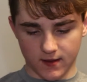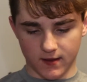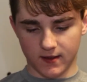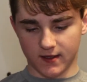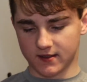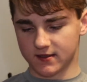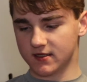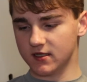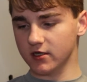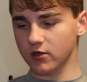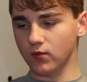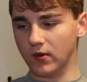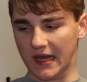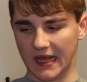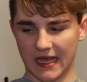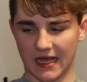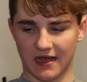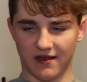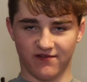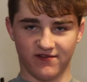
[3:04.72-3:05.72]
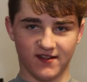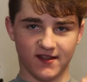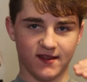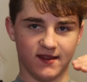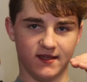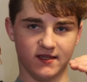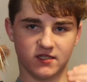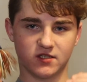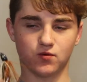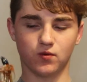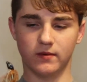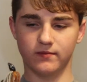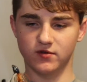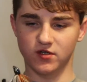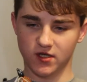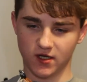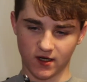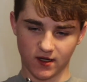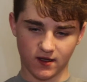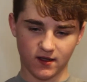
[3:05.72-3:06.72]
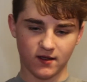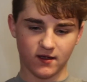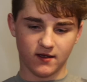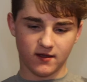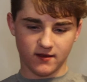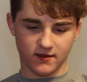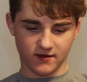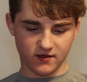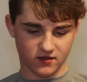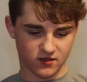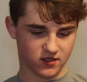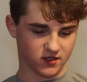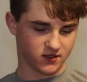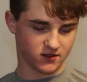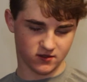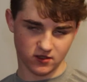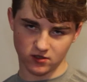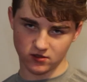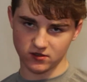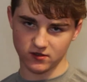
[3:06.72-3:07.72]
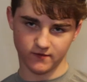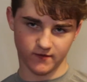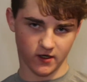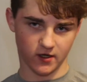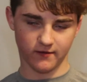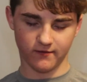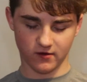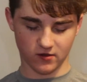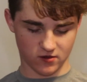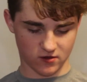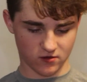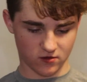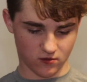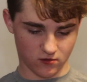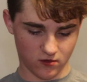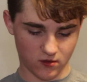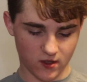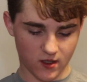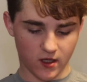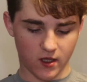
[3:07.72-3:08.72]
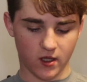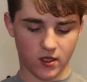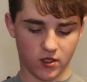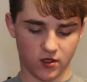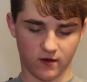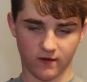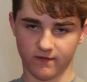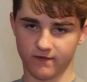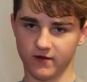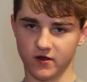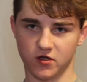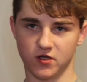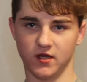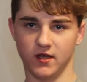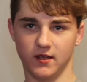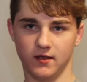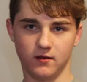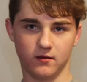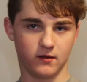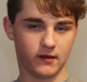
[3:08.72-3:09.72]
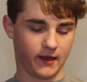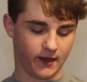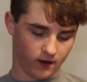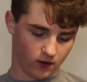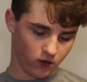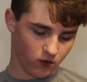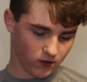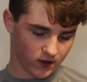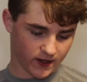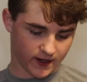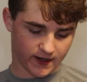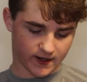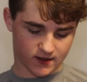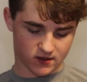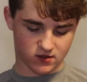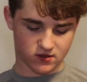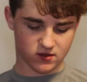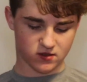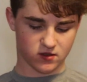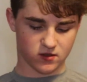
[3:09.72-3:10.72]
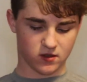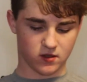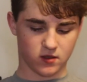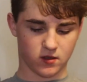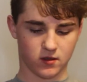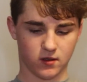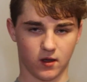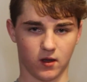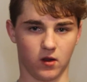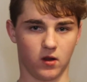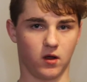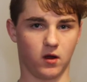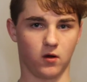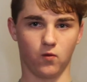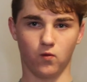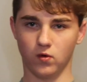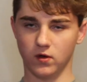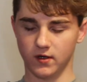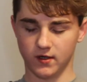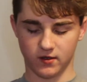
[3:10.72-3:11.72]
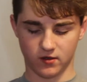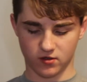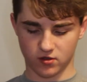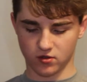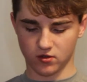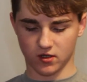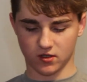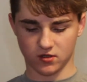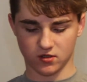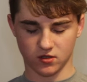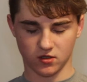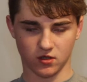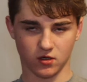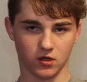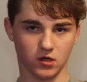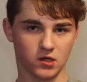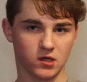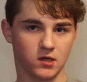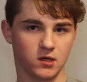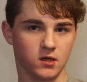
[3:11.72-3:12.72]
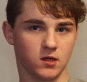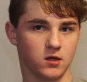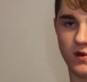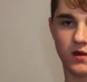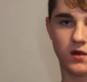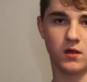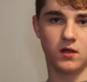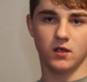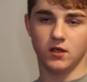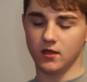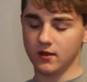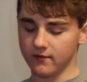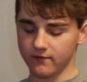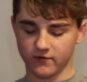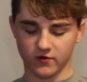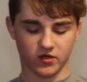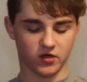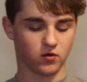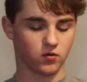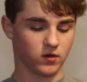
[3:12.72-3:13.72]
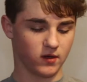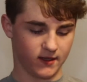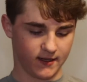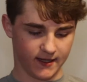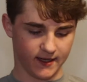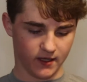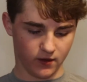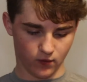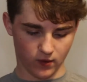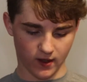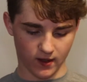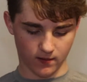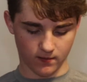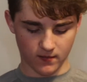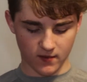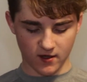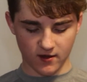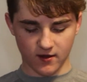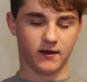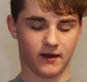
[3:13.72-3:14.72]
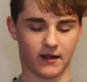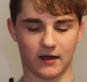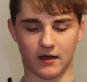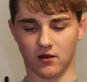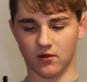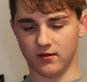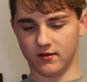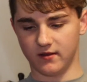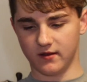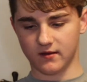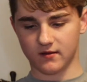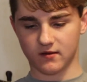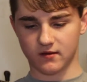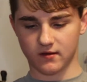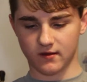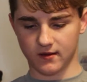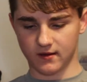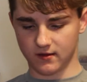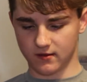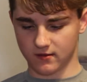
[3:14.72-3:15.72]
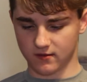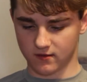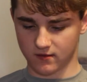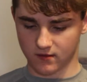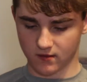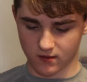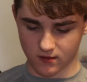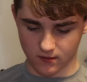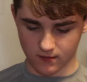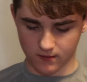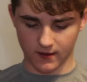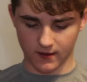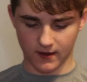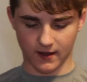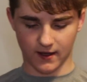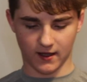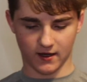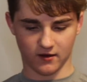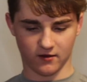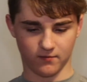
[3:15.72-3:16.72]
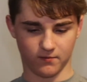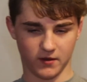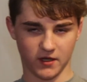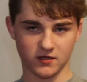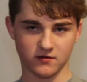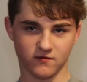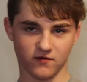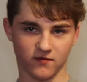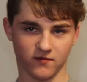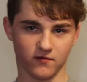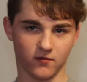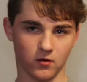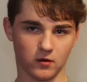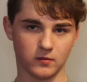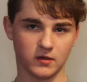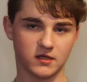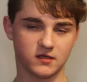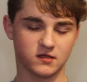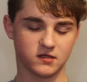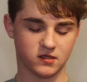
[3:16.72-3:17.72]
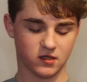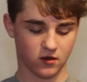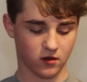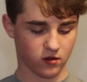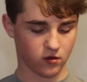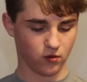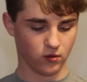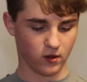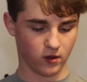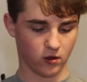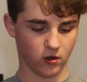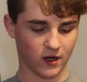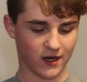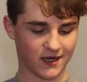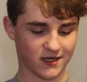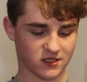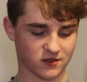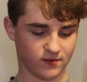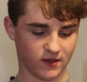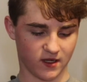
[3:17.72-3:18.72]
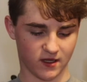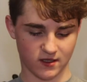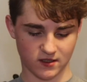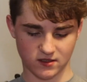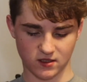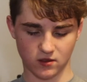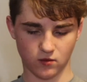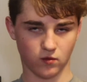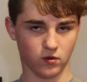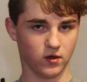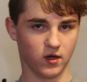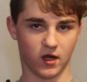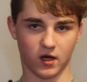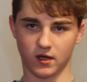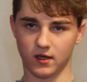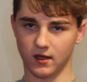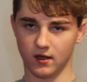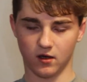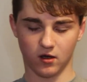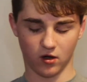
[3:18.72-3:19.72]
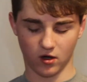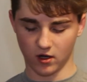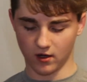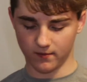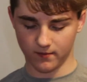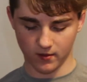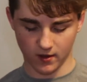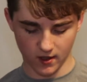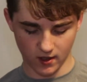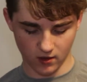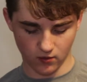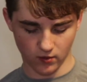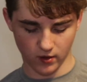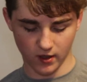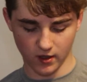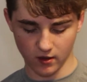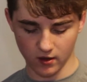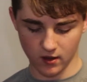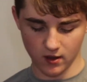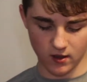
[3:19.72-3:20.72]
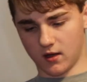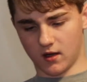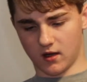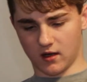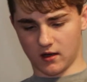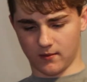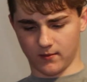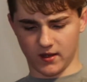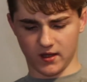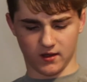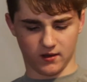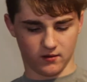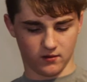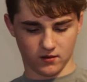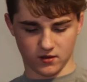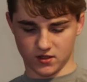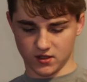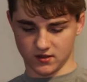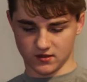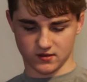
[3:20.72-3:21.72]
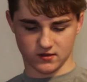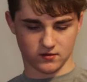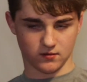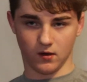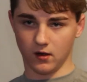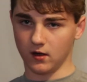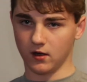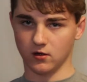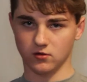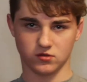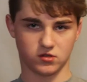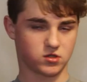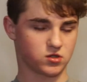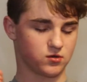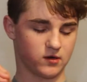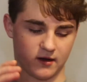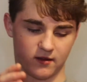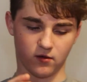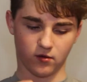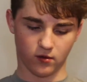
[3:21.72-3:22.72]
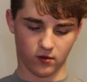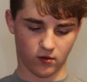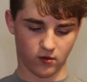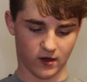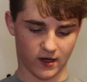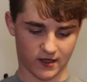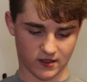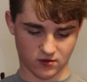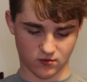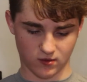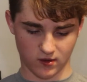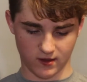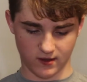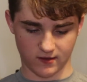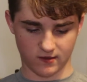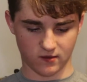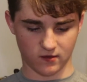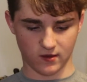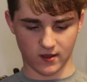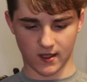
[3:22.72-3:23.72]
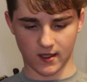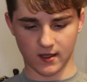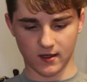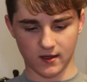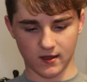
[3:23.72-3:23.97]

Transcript: Next here we have the swim jig. This jig is also very versatile. You can fish it in grass, along wooded structure. You can fish it really anywhere. Now this is at its best performance through the grass because it will not get hung up anywhere. Um, it just goes straight through the grass really easily.